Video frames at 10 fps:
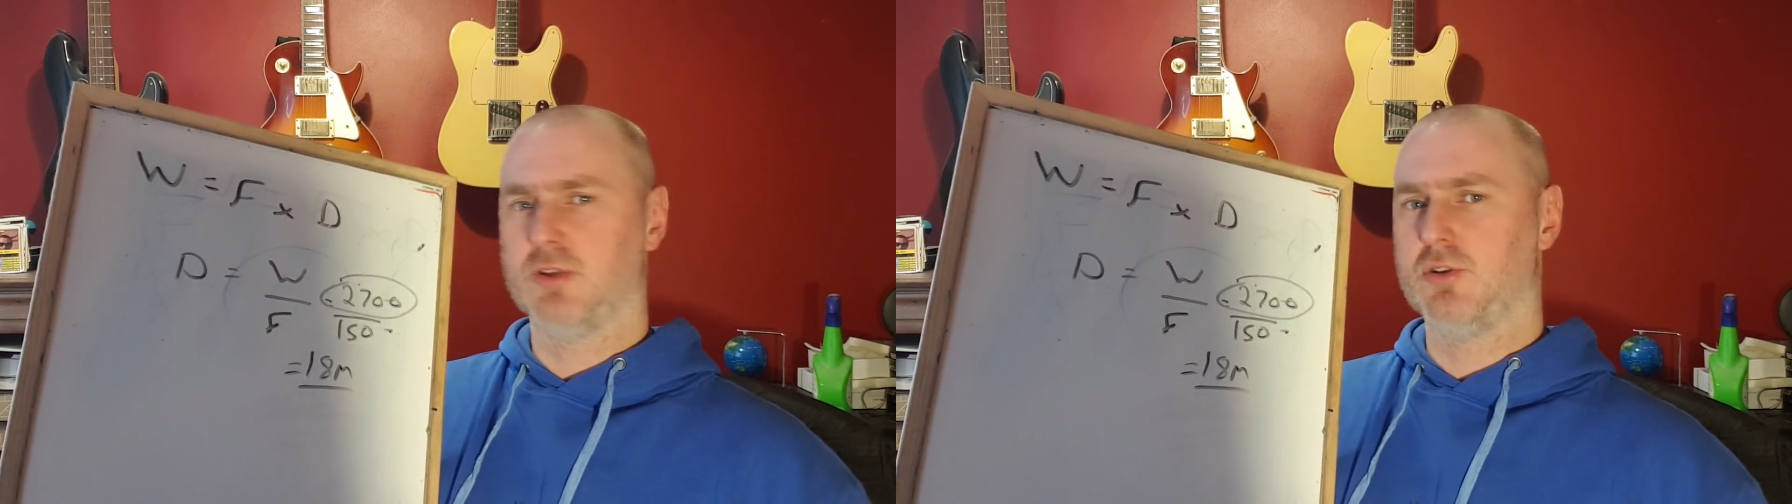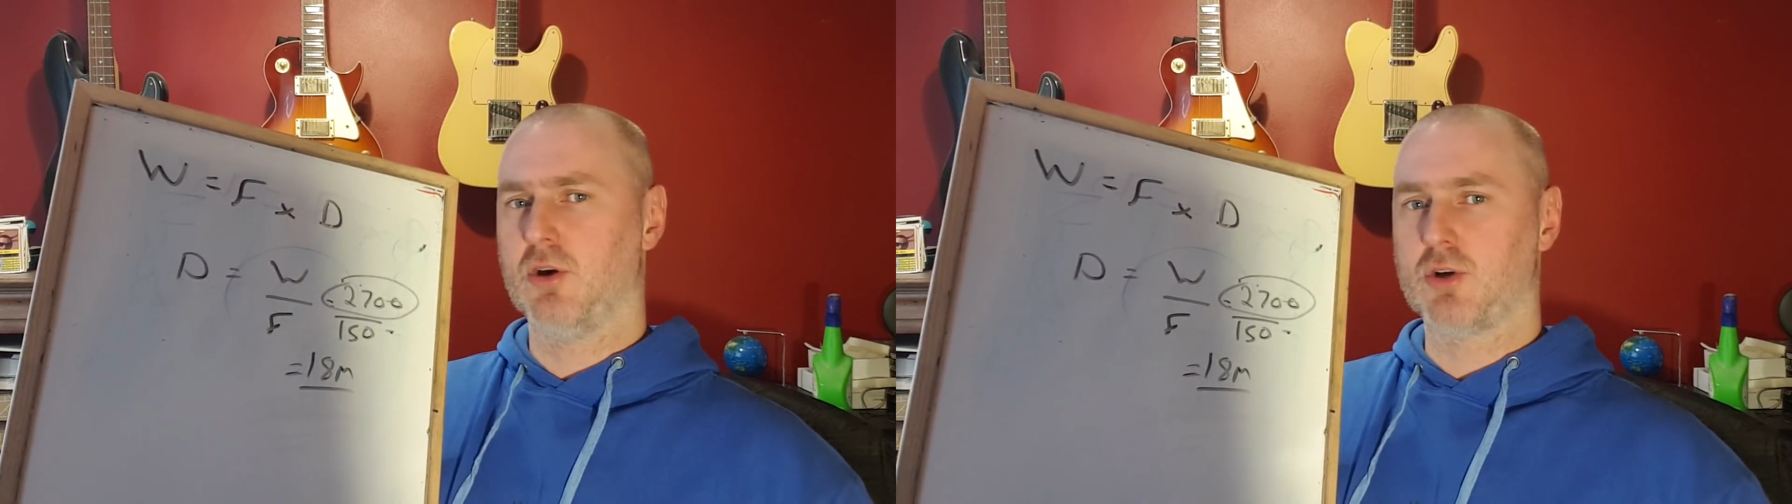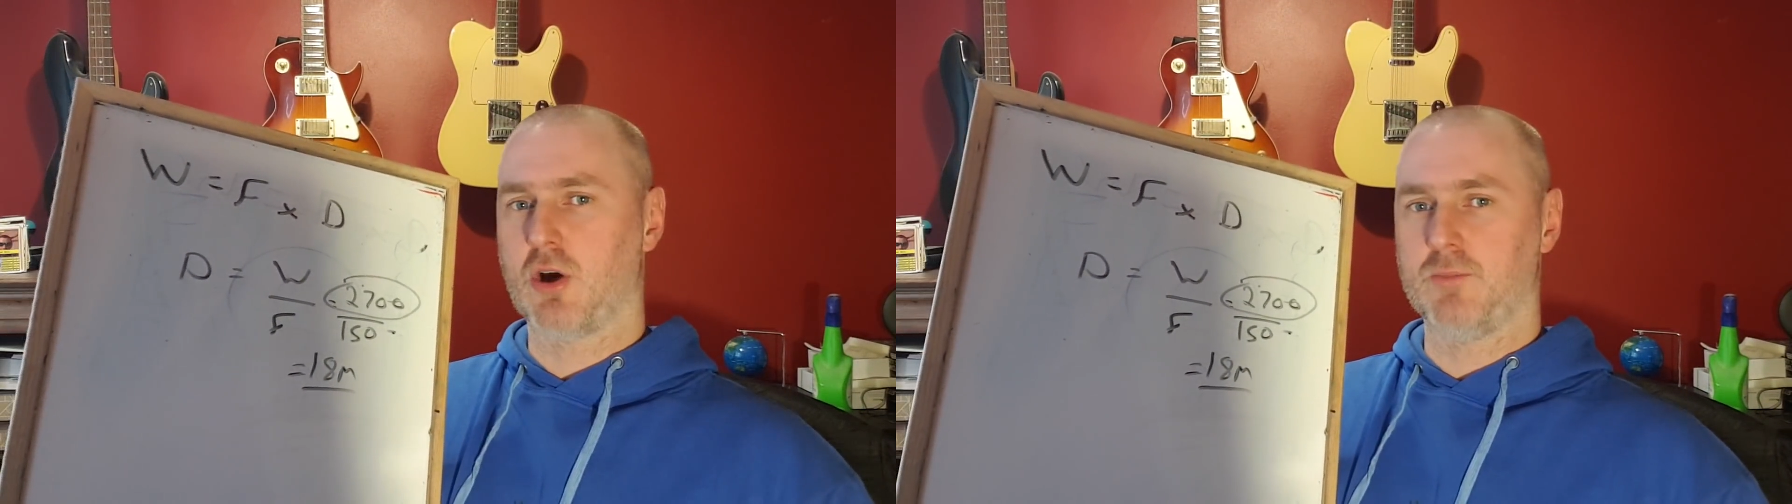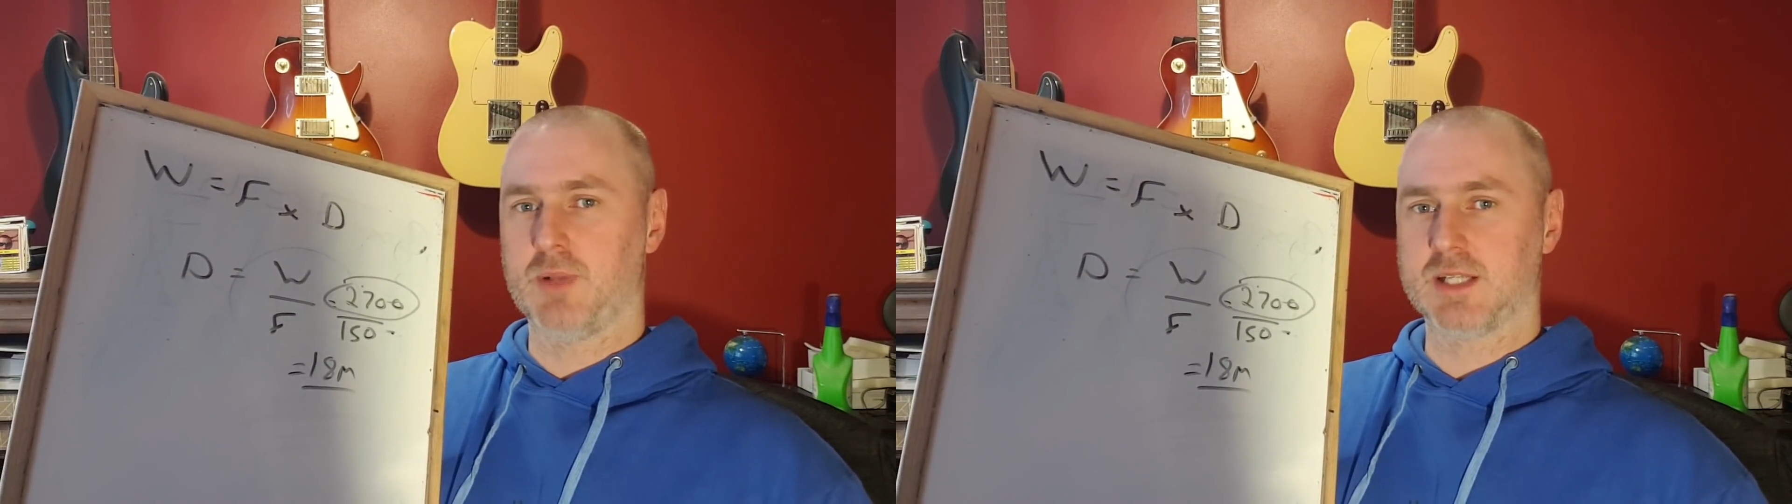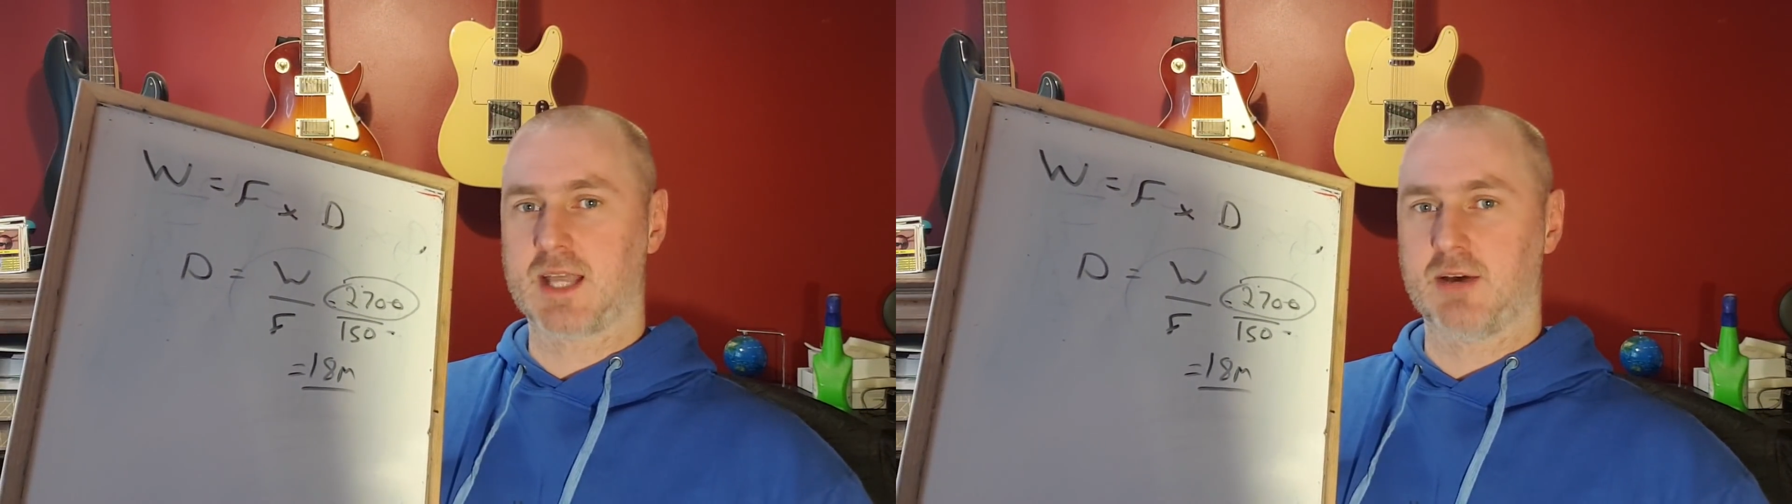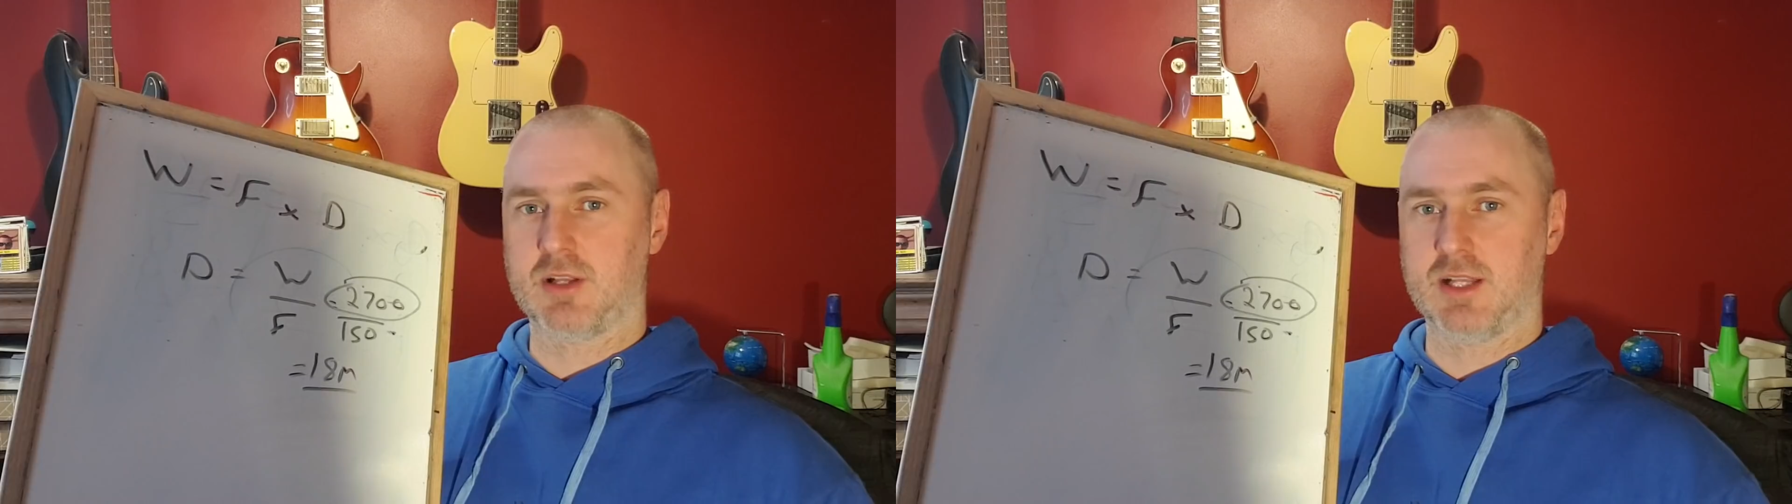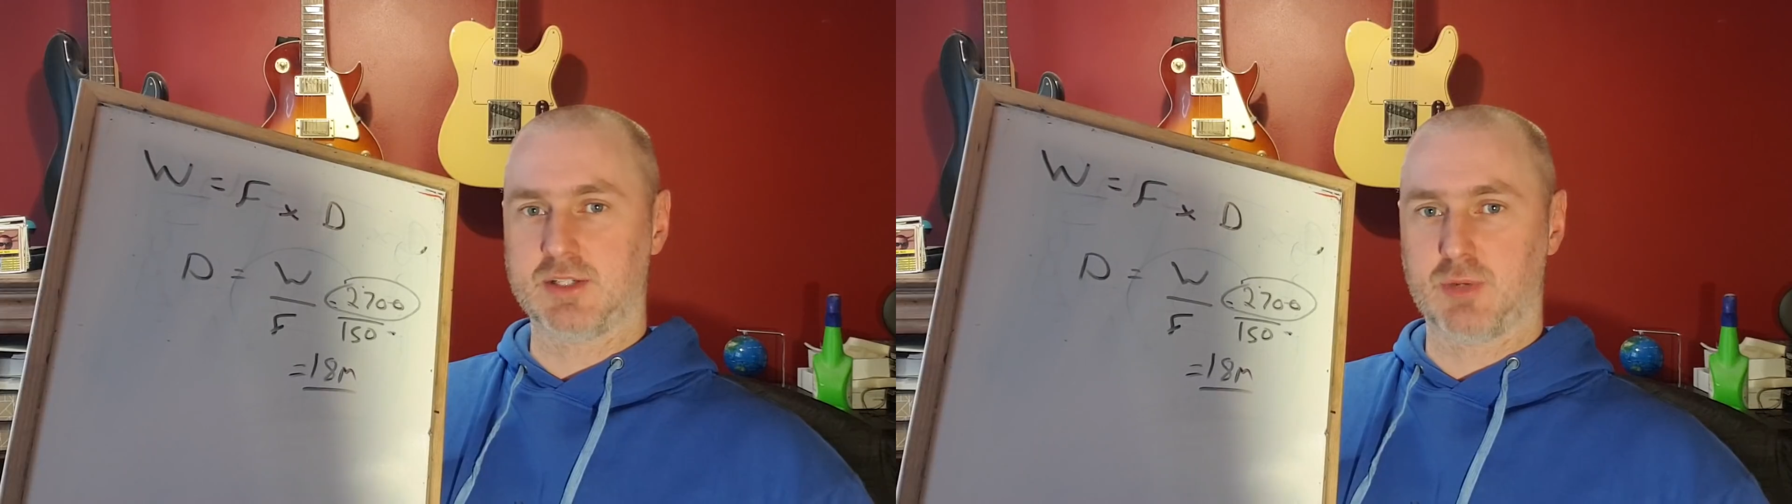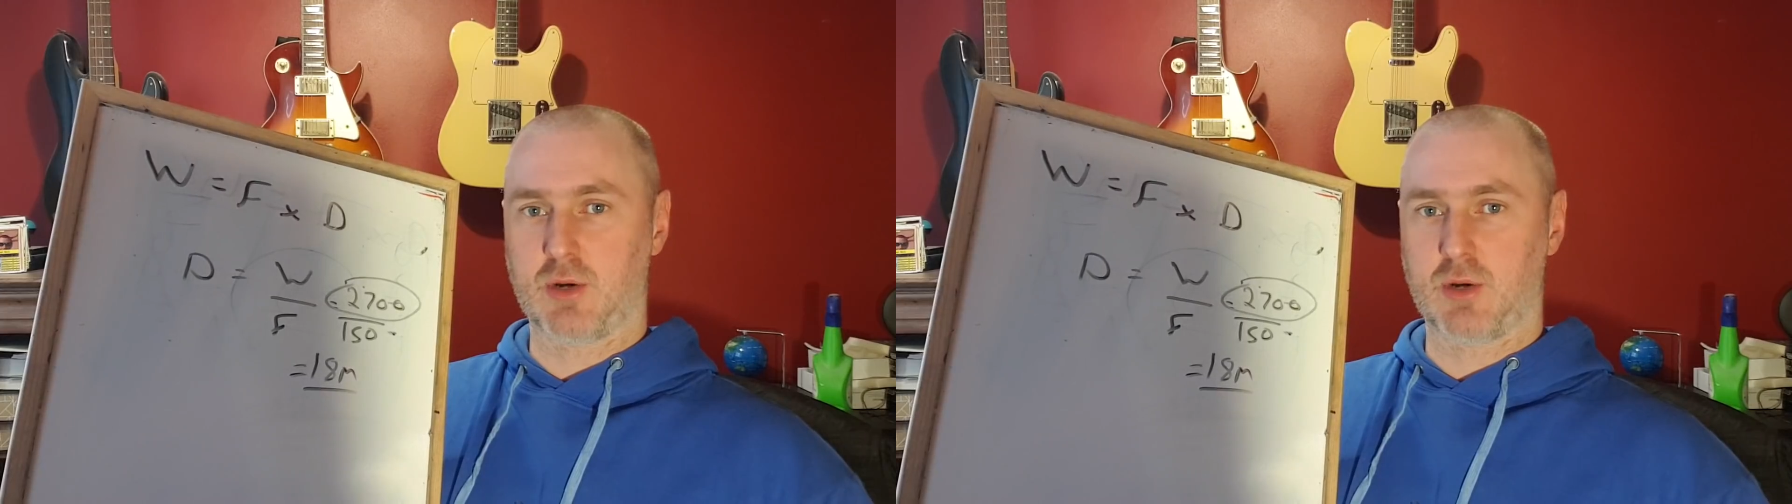No complex calculation